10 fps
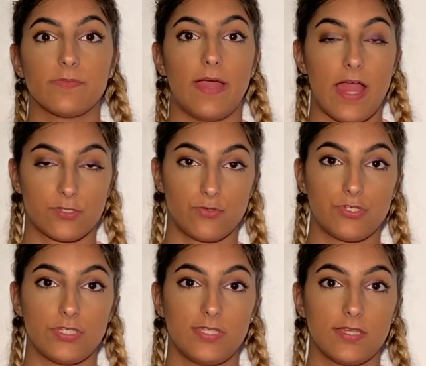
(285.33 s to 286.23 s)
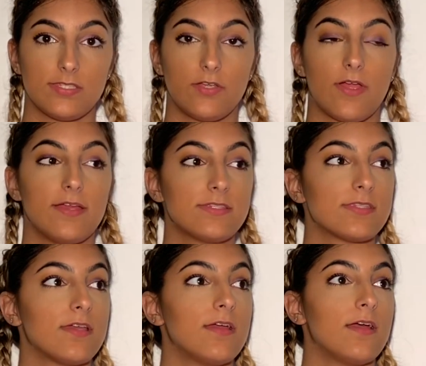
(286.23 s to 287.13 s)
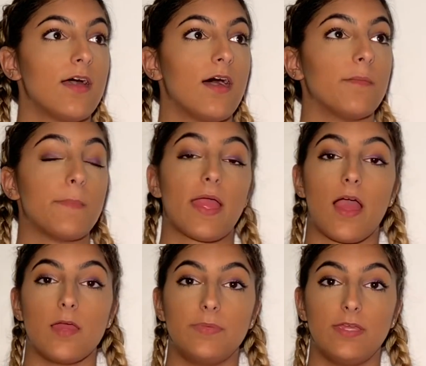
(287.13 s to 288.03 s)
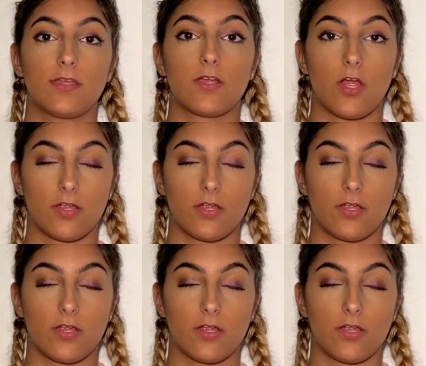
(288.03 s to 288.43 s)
my actual GCSE grades, my IB,